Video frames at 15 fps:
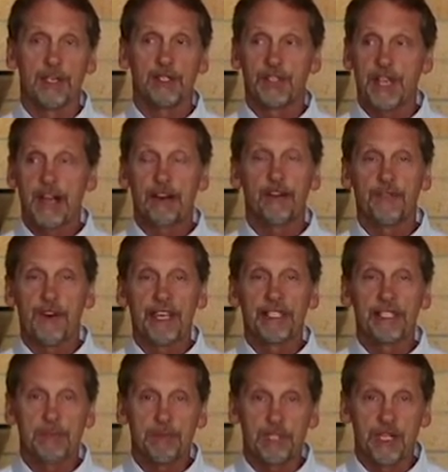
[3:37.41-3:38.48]

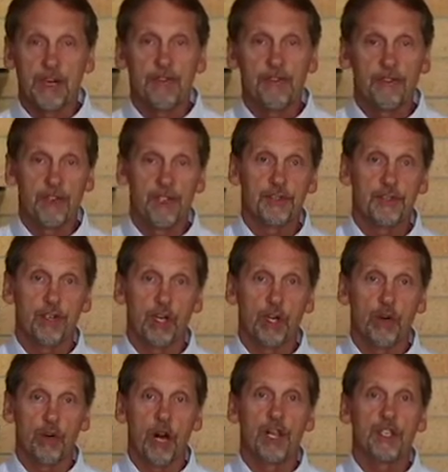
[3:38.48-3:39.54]
sacrificed himself for us on a
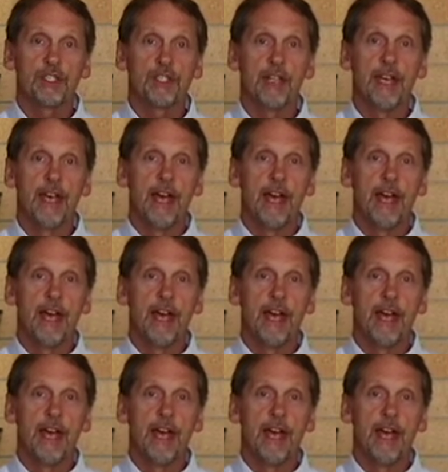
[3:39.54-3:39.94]
cross,